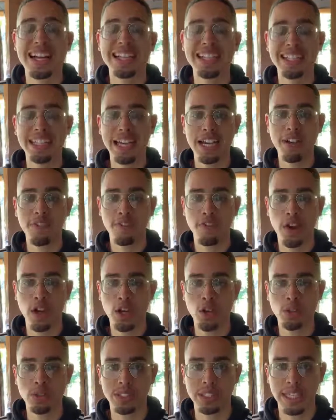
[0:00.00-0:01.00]

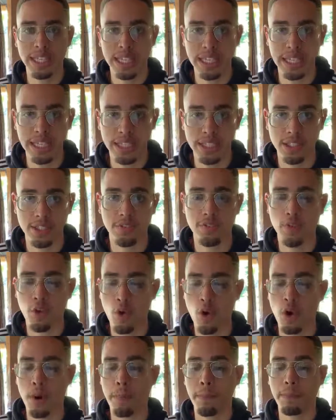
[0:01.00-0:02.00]
ClickFunnels is
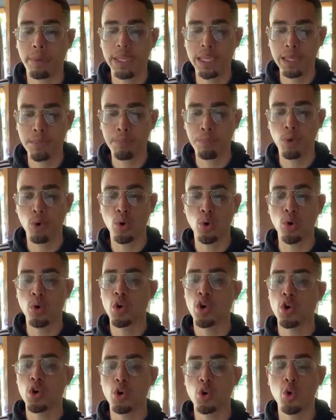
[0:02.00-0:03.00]
for people
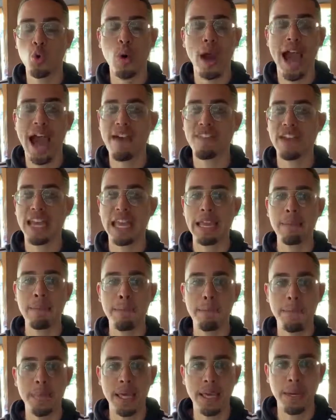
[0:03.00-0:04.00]
who have a
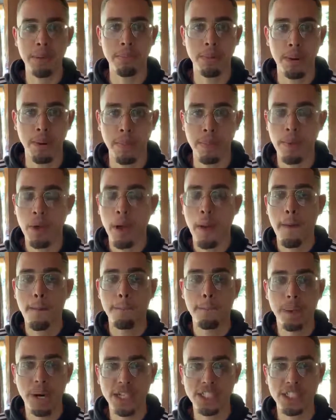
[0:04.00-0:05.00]
minimum
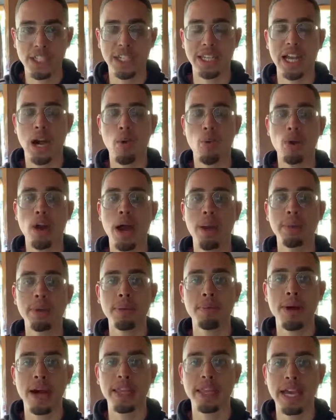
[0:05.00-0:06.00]
budget. Now, what do I
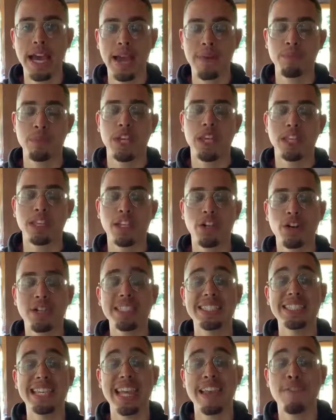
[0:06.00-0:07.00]
mean by that? There
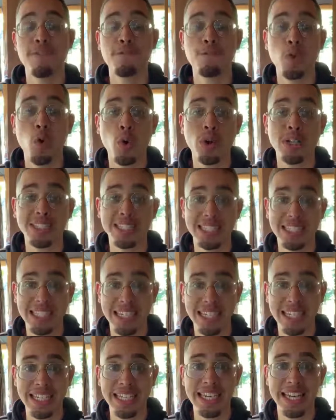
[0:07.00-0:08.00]
is a
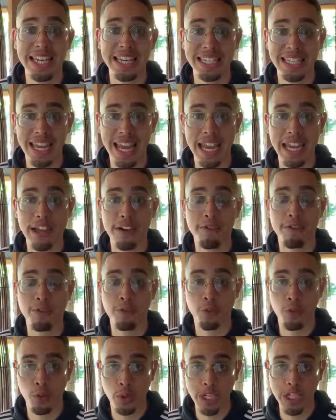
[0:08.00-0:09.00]
fourteen day
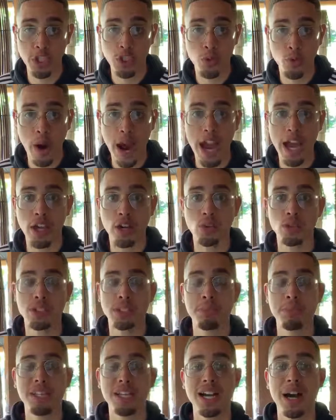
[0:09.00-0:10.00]
free trial
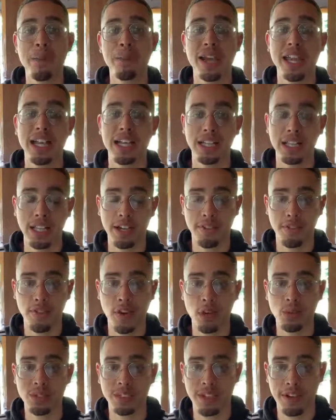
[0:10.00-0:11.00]
to become a
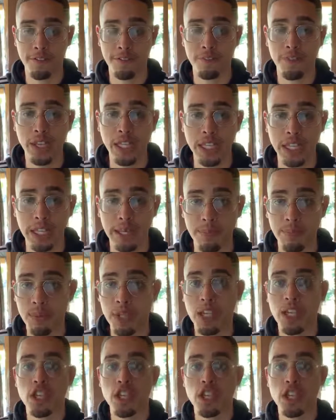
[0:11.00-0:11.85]
ClickFunnels affiliate.